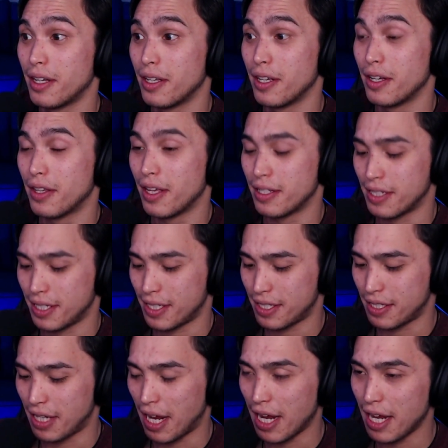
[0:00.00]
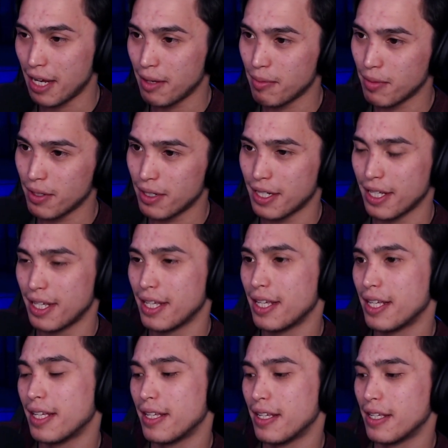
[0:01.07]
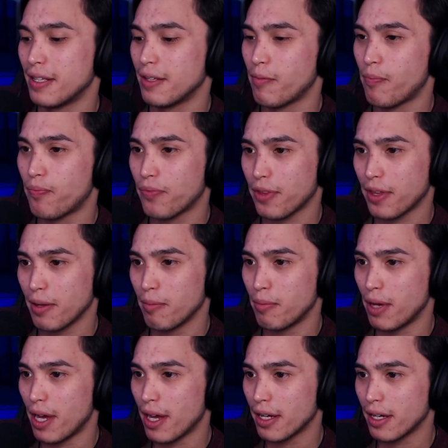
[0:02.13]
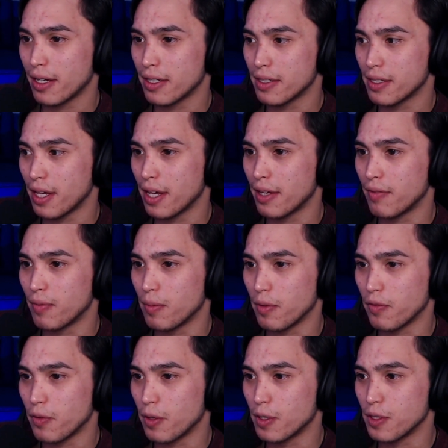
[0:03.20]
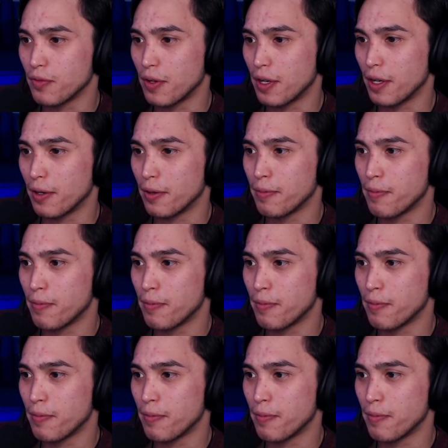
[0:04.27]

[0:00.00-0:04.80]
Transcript: that same bag on his head from the first video.